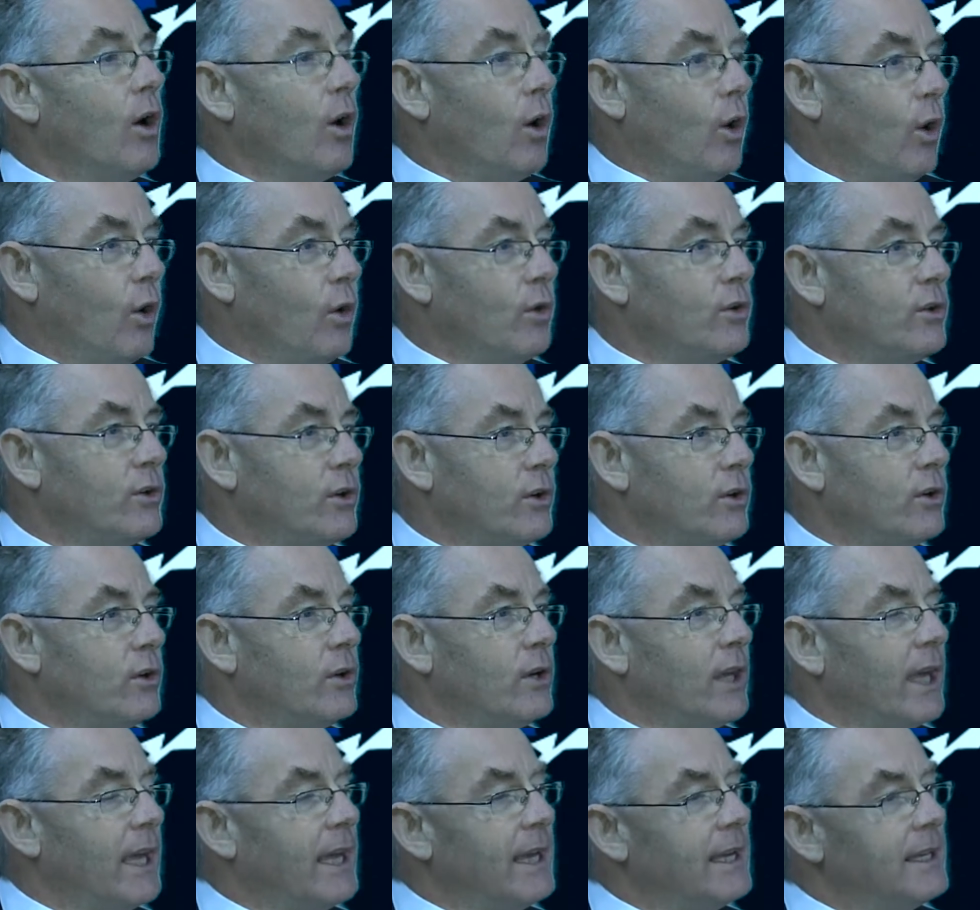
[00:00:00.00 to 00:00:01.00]

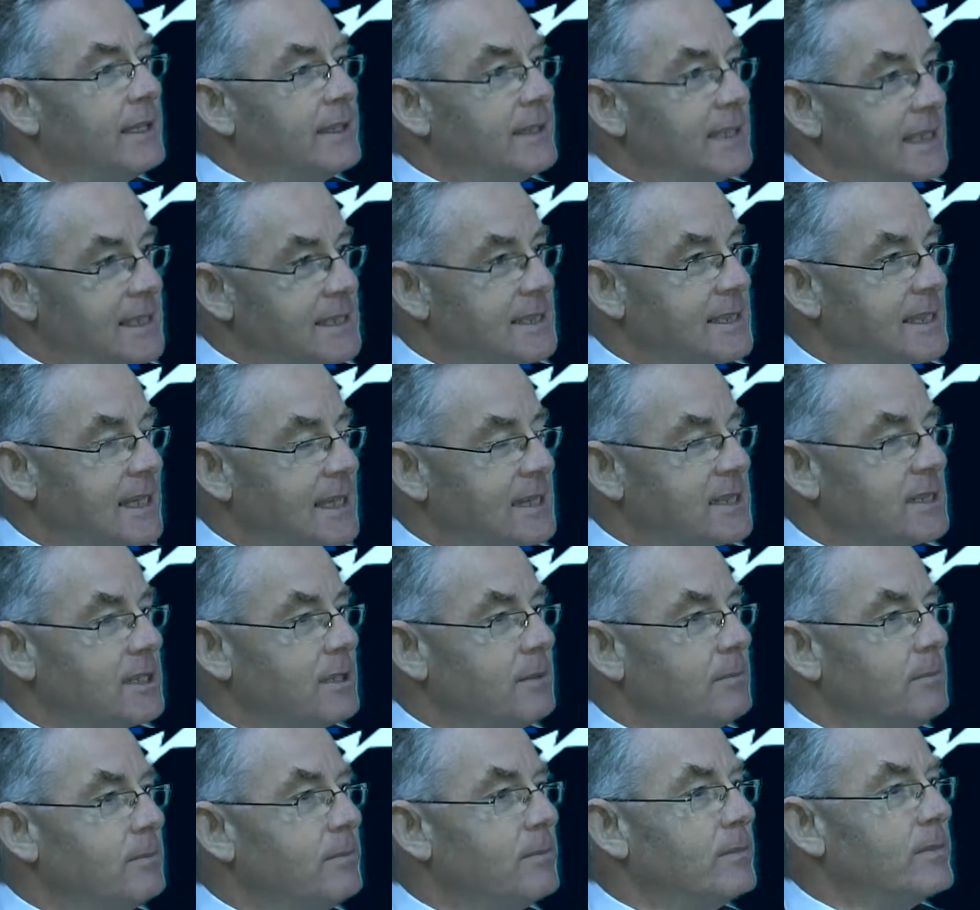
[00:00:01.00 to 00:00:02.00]
Under this
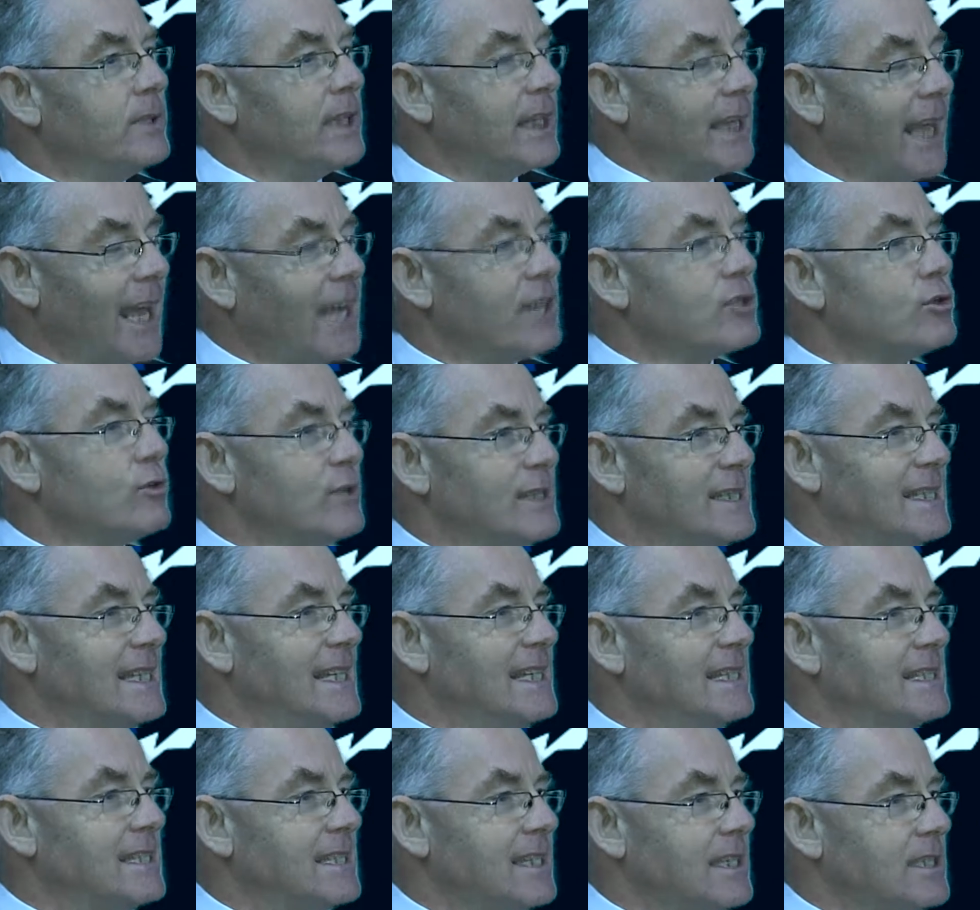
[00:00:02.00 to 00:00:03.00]
system, the cash
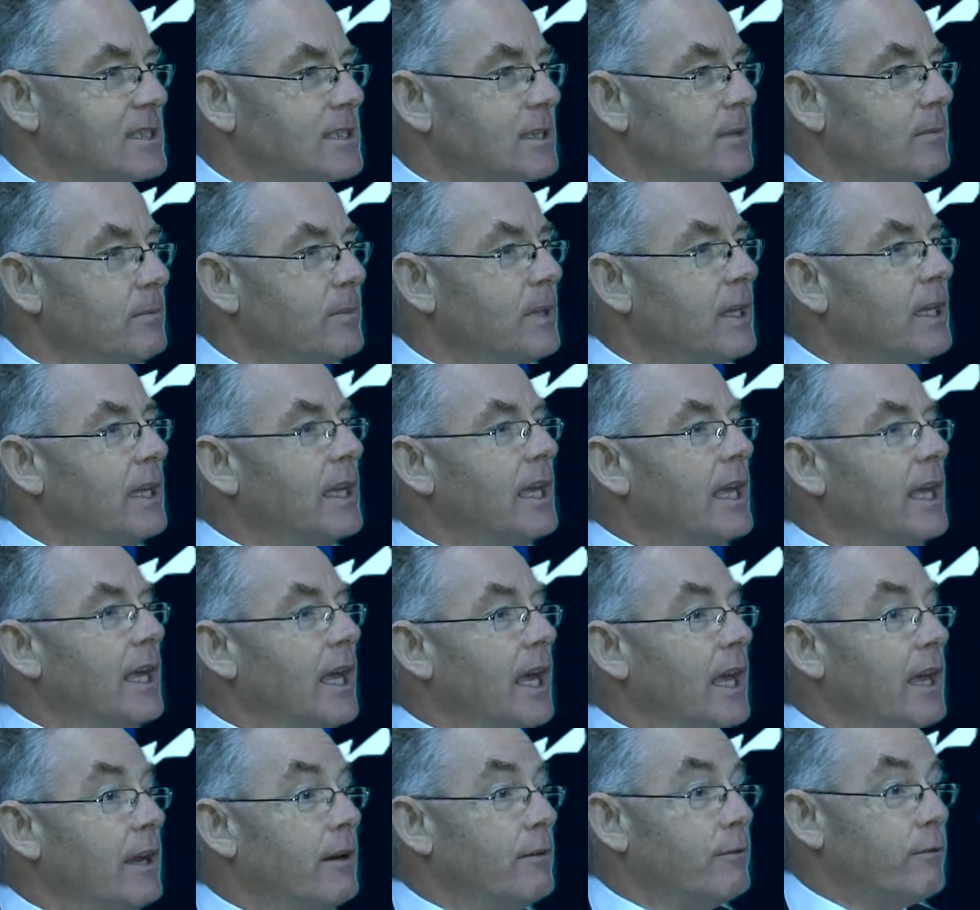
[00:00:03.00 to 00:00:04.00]
receipt system,
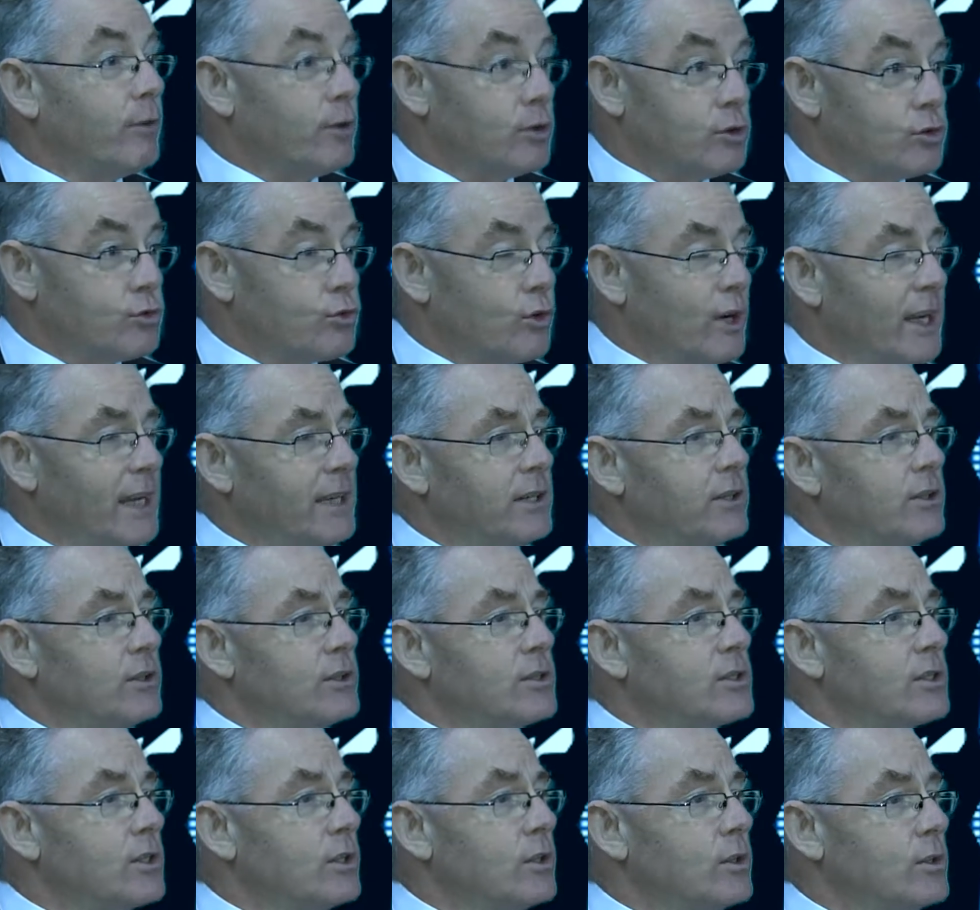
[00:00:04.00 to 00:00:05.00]
for
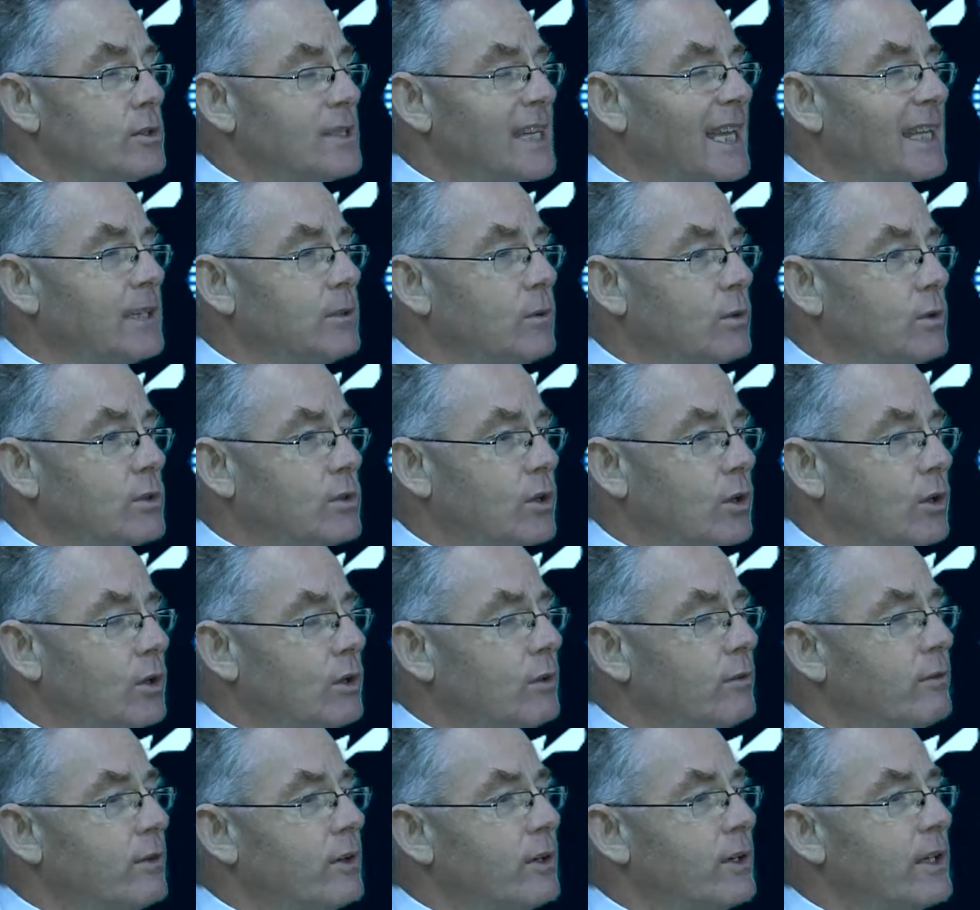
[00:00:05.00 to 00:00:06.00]
traders whose annual
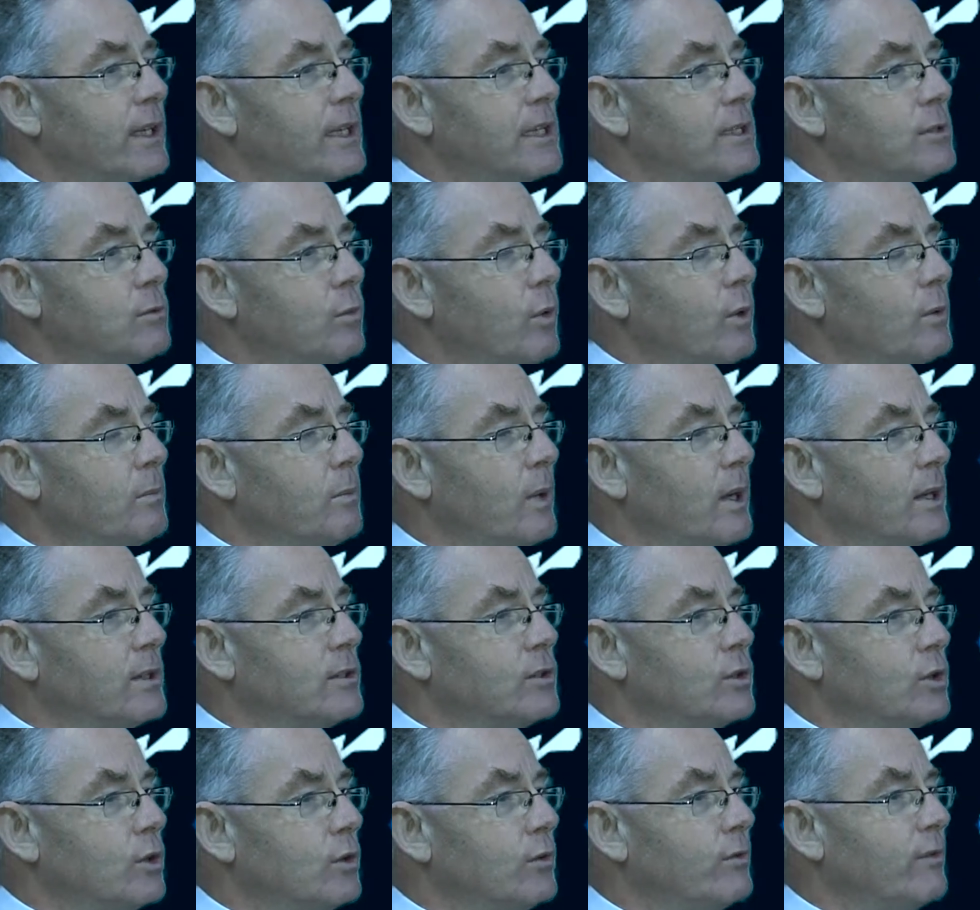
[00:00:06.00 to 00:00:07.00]
turnover is
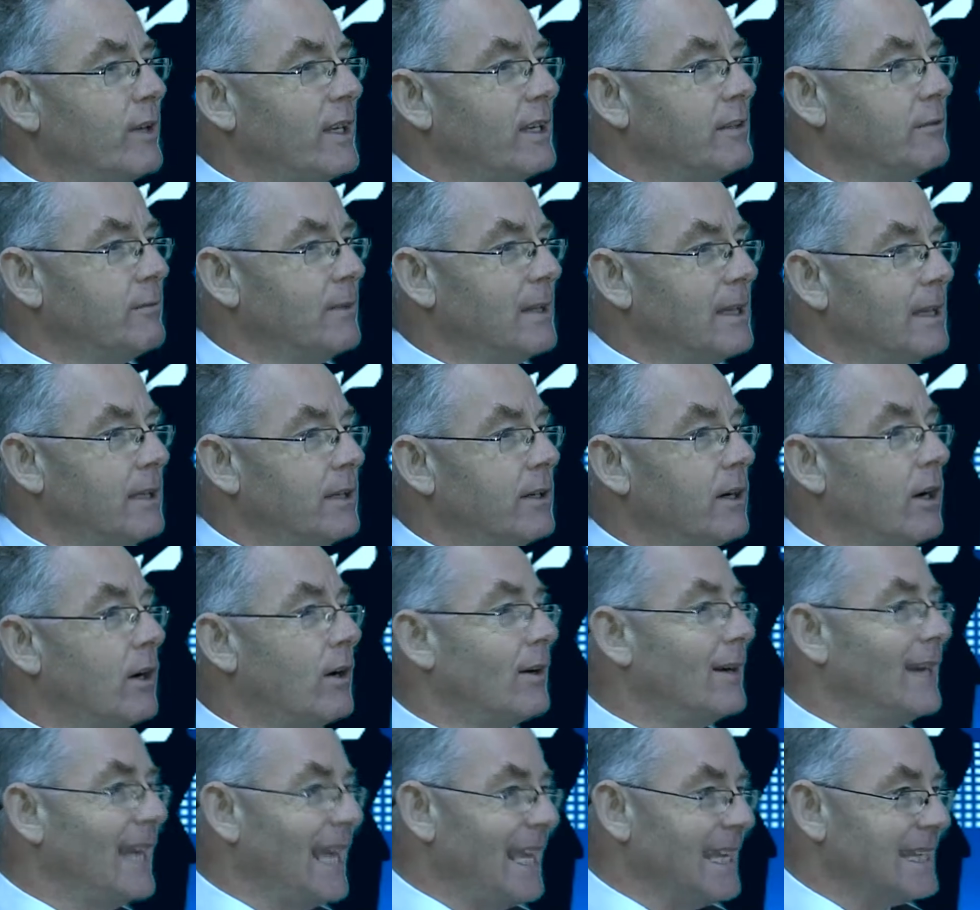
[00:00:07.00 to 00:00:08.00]
1.25 million or
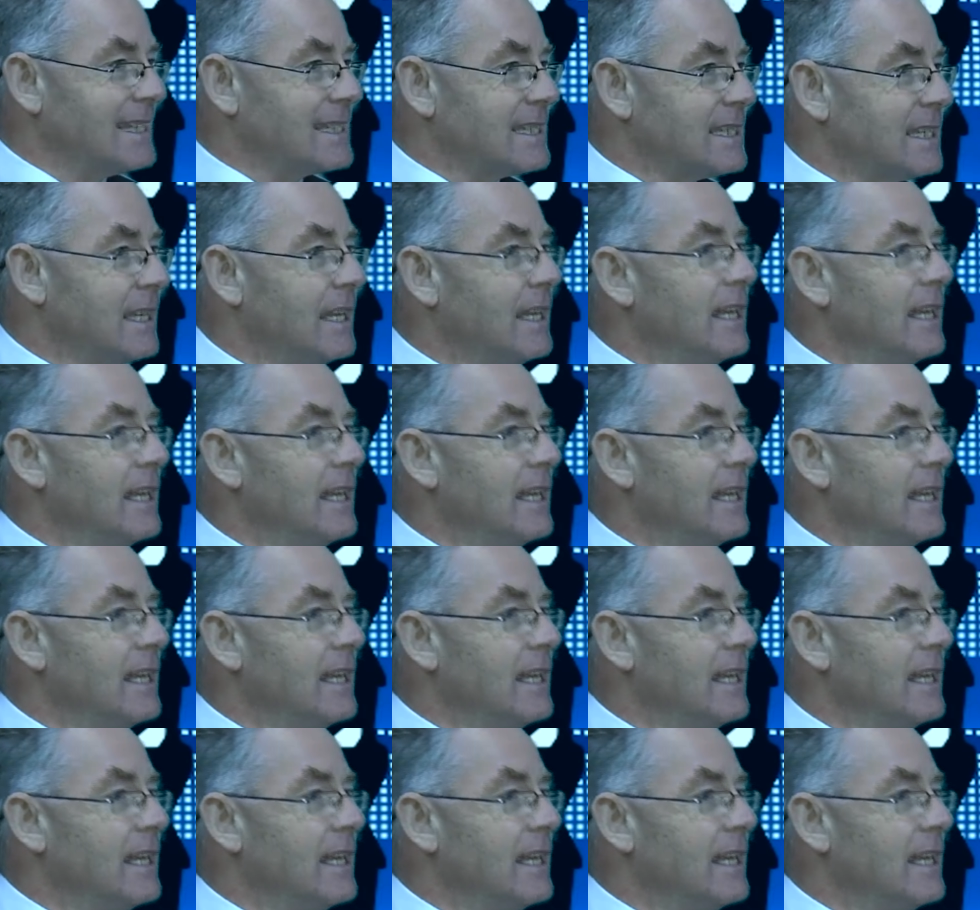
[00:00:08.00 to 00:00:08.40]
less,